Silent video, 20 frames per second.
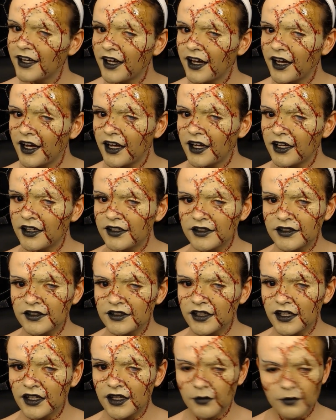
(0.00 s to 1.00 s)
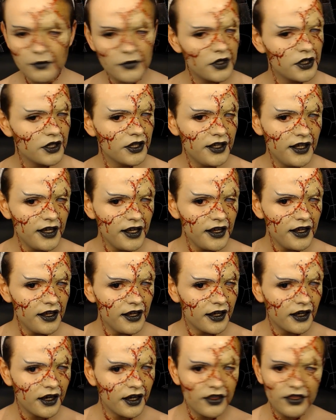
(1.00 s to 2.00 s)
And um, yeah,
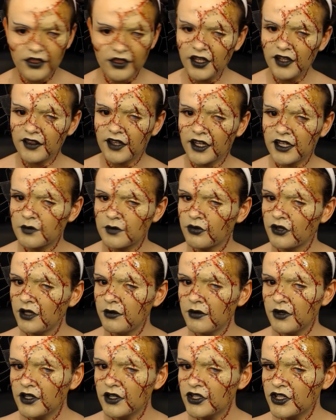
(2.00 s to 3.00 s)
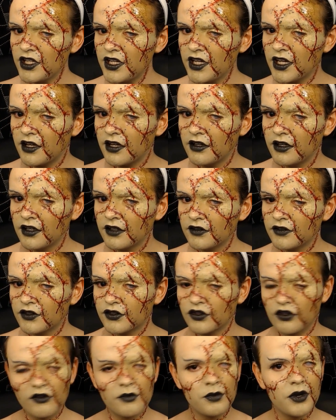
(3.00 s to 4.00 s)
I think that's pretty much it. Just got
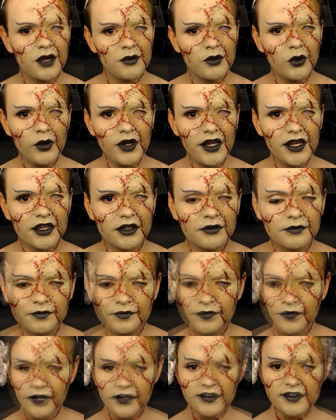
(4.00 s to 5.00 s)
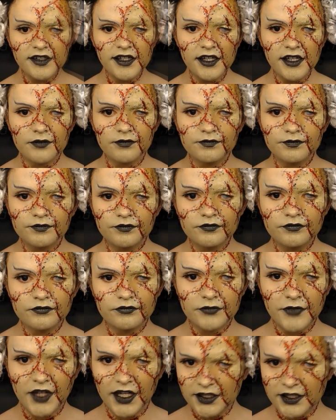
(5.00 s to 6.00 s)
to apply my wig. And that's it.
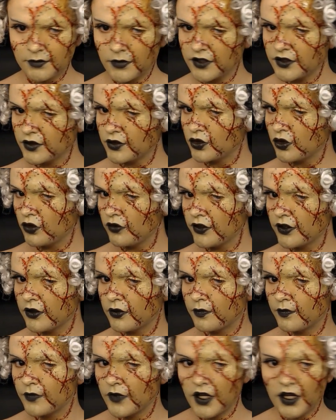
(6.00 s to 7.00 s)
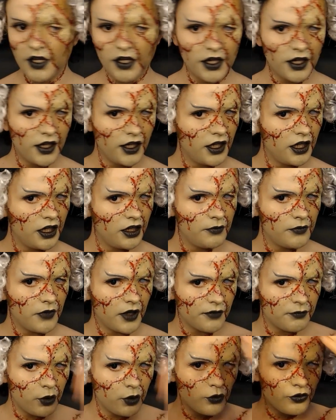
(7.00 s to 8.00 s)
That's my tutorial.
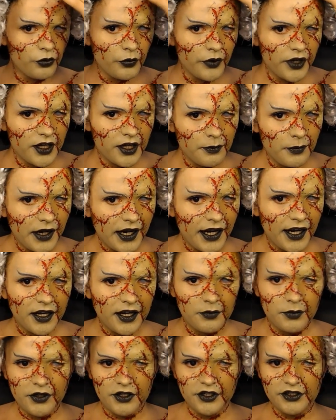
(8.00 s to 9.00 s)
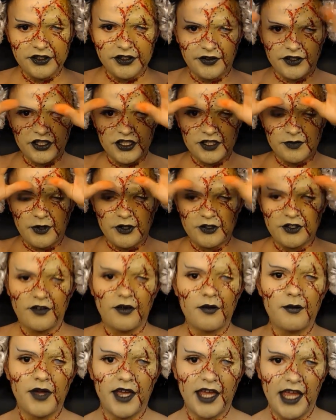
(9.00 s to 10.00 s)
Um, I've pulled the wig back because I think she's supposed
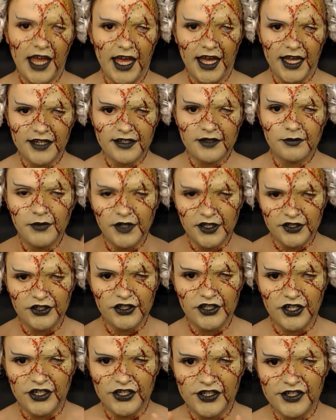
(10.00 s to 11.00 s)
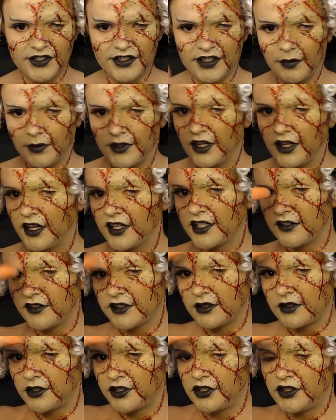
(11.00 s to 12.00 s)
to have a big head, isn't she? She's, I mean, the
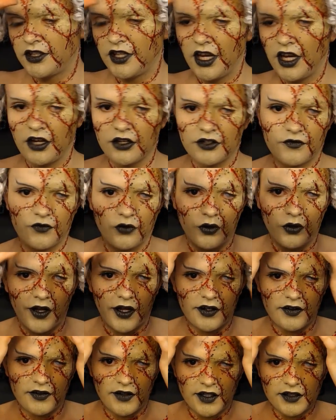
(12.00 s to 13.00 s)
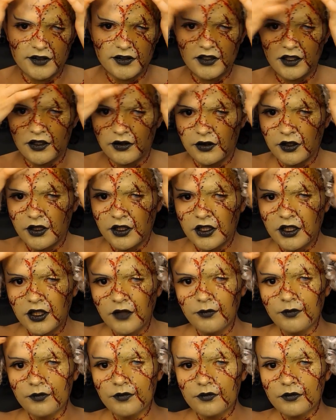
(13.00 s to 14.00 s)
idea is the, the large forehead and that, so
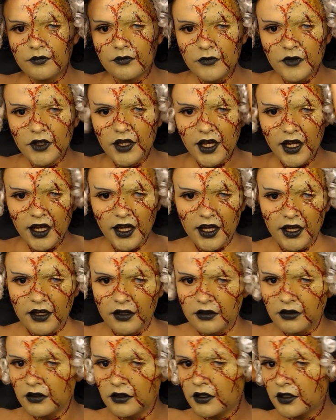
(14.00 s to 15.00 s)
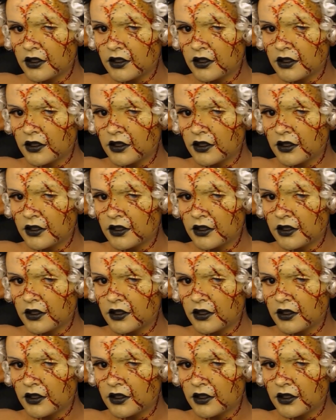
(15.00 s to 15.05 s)
yeah.